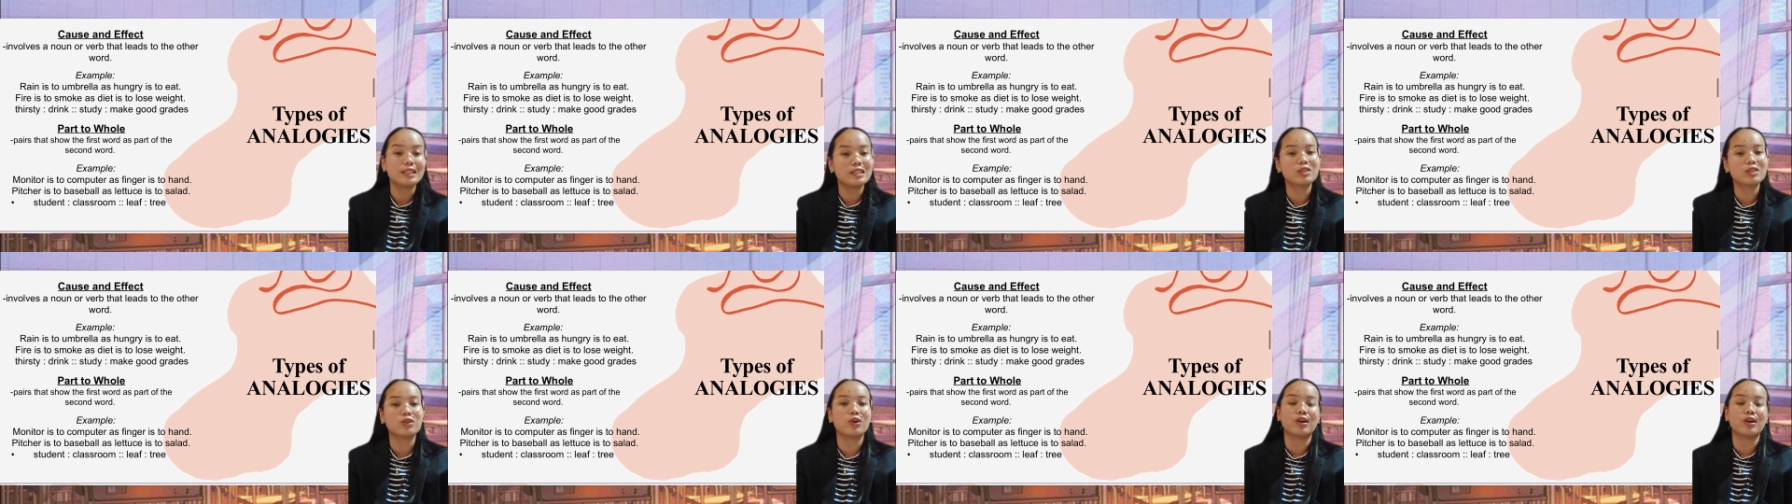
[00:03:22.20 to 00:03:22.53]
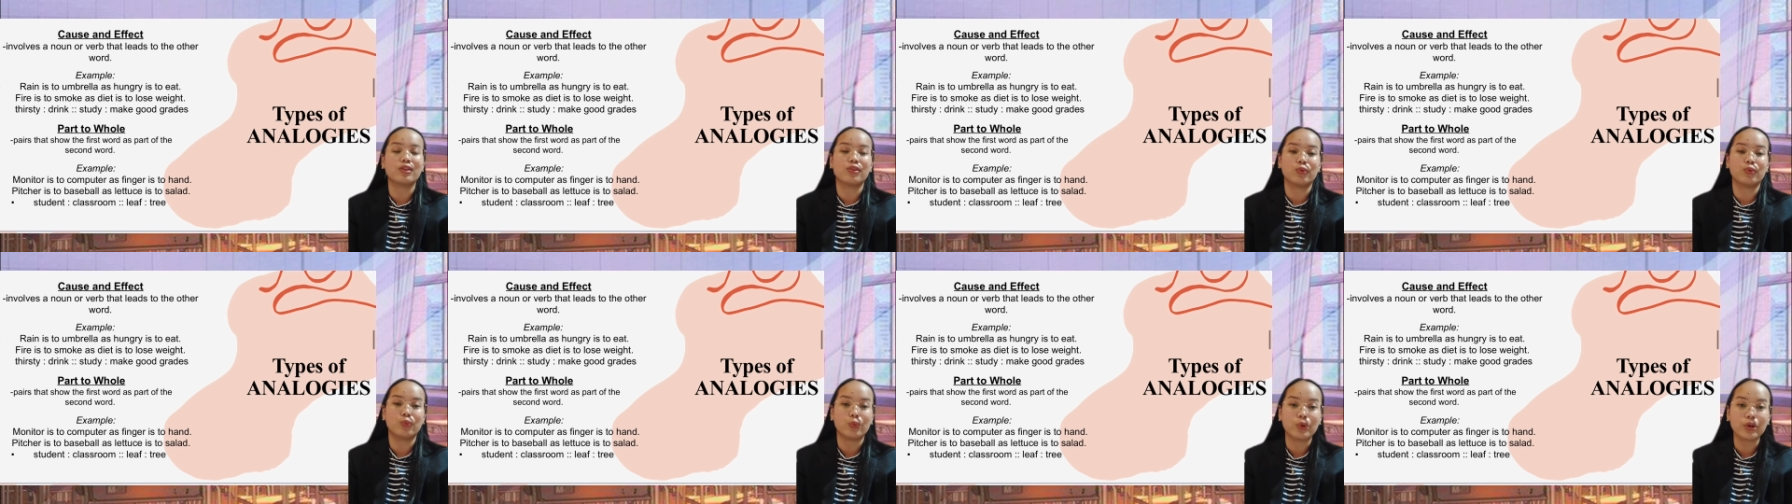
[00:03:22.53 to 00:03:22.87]

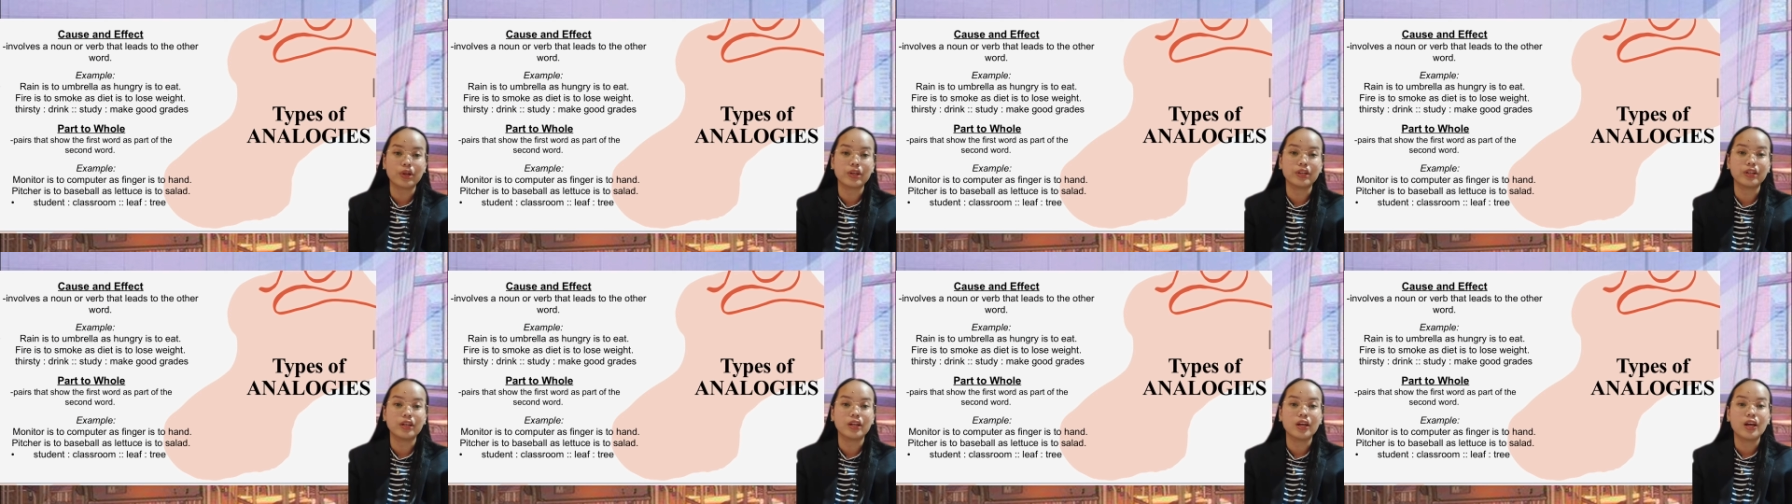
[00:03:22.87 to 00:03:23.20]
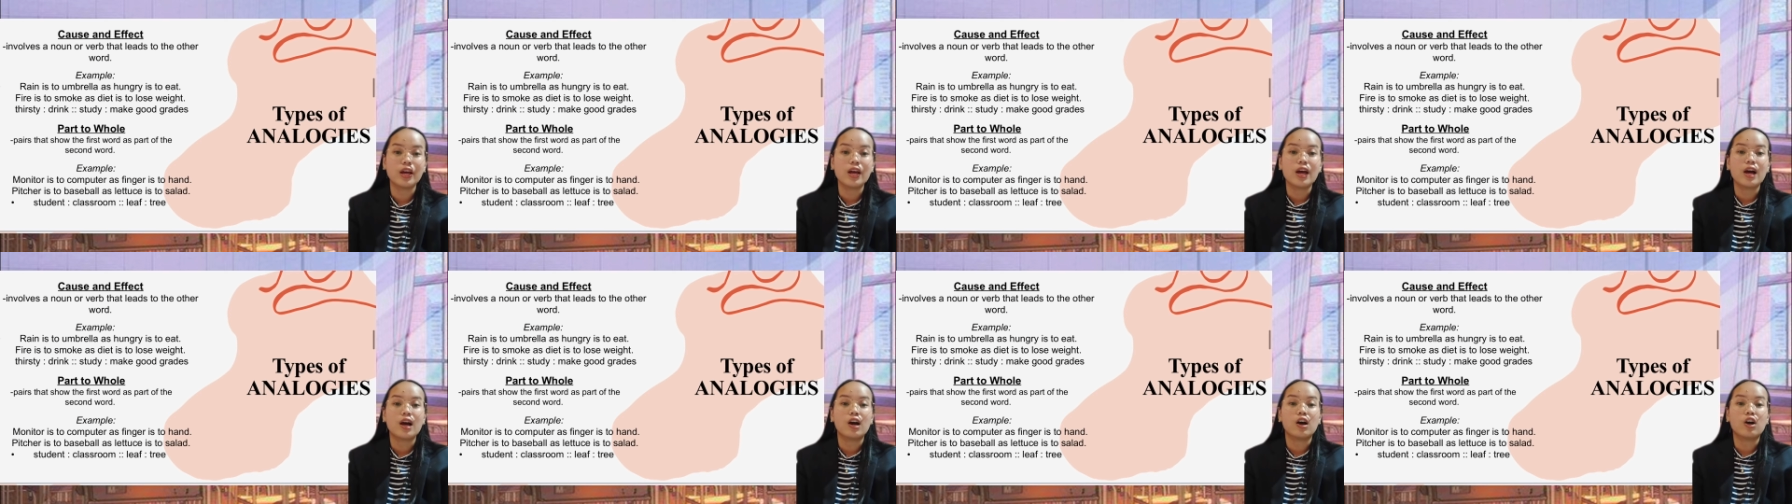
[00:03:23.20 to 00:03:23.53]
other word,
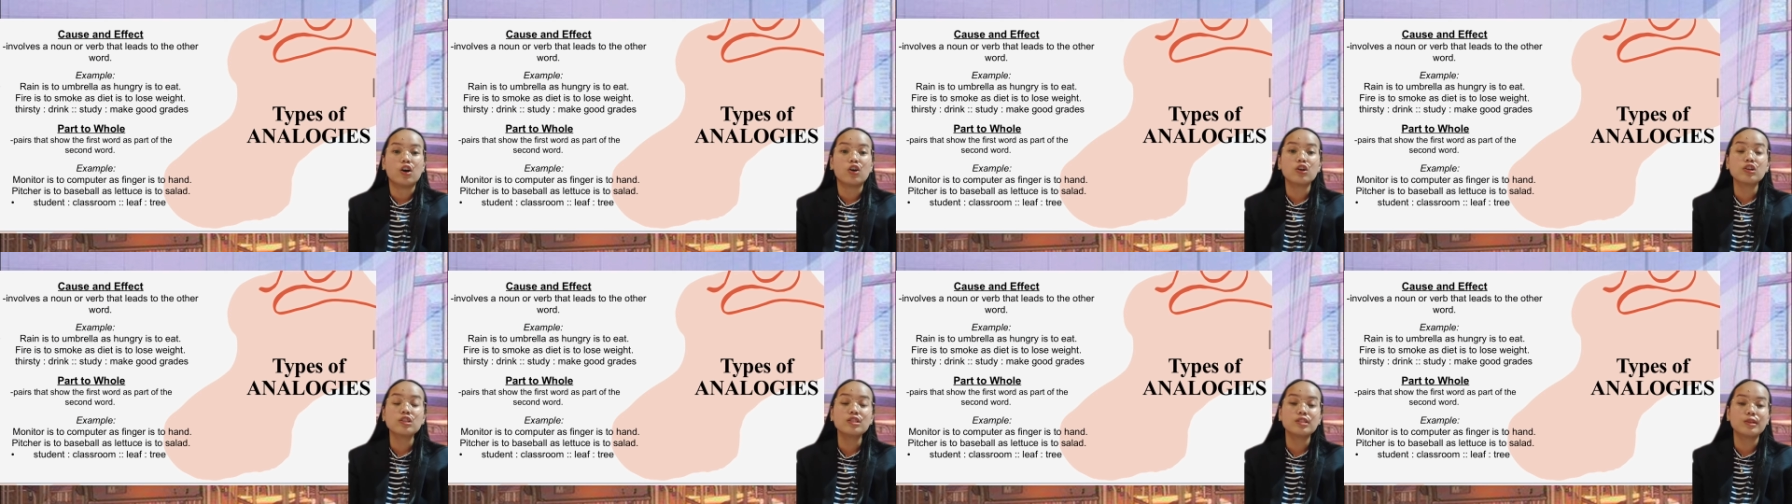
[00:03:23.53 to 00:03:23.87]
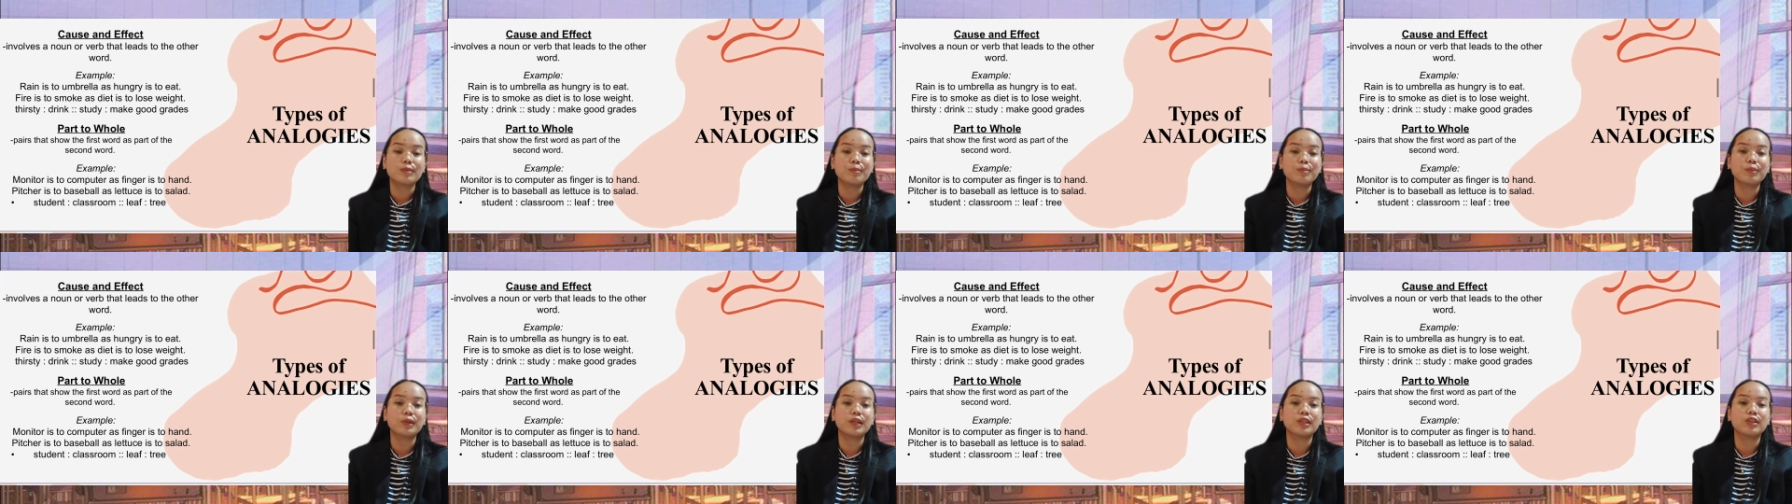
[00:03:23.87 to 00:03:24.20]
or
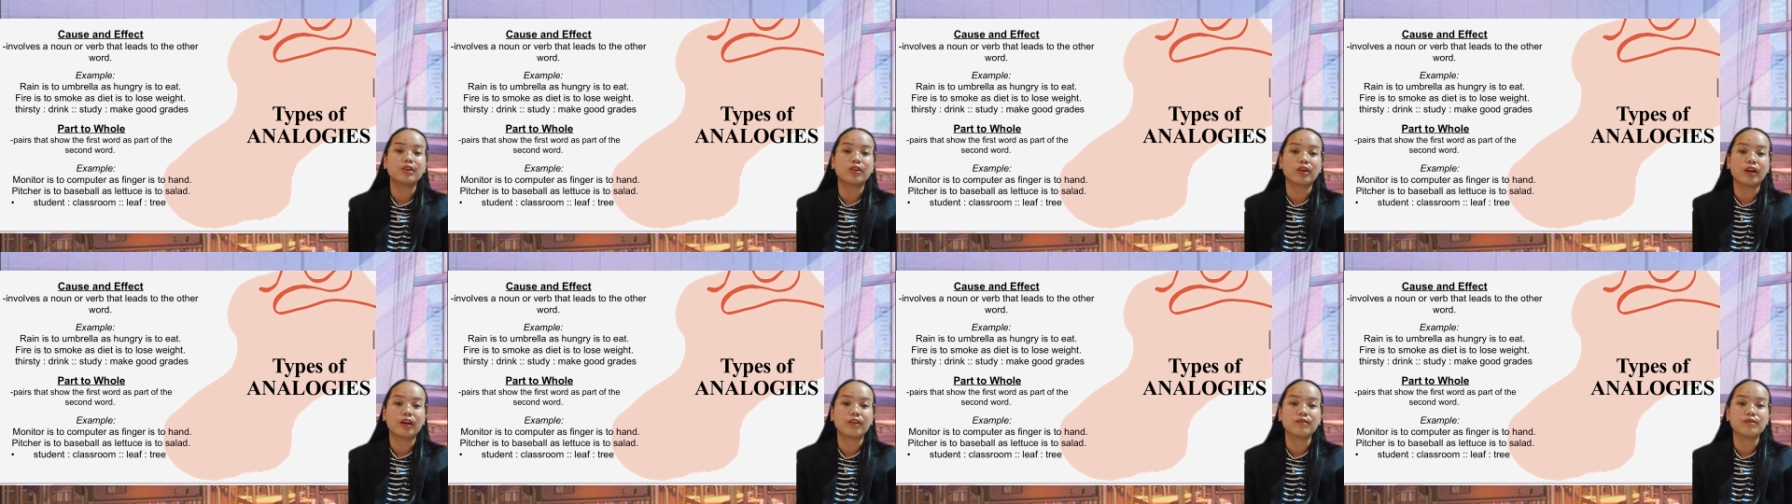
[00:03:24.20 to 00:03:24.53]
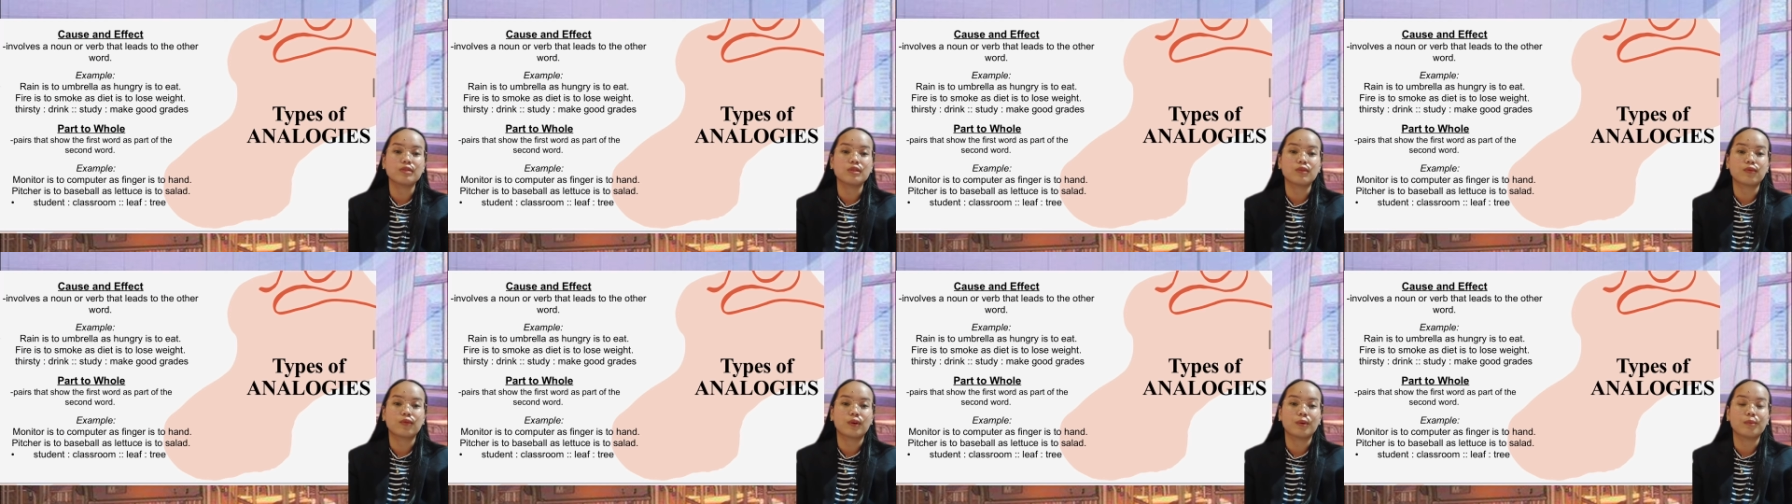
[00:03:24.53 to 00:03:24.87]
simply derives
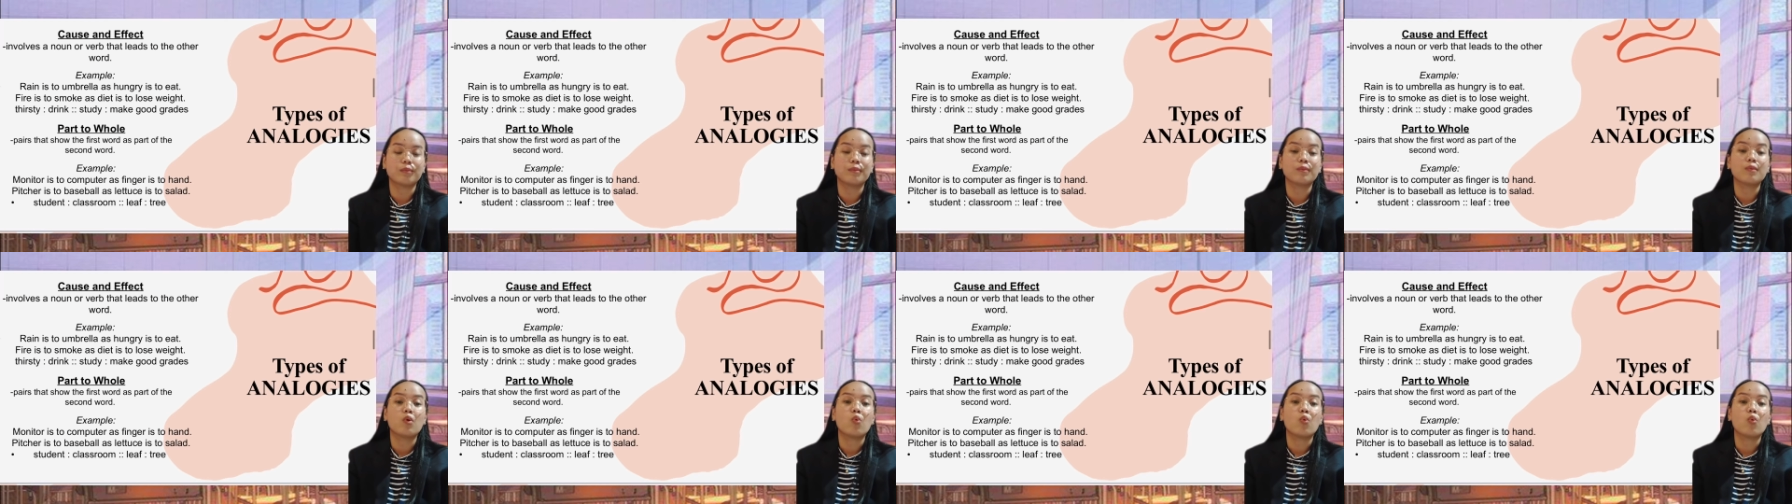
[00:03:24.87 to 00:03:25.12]
from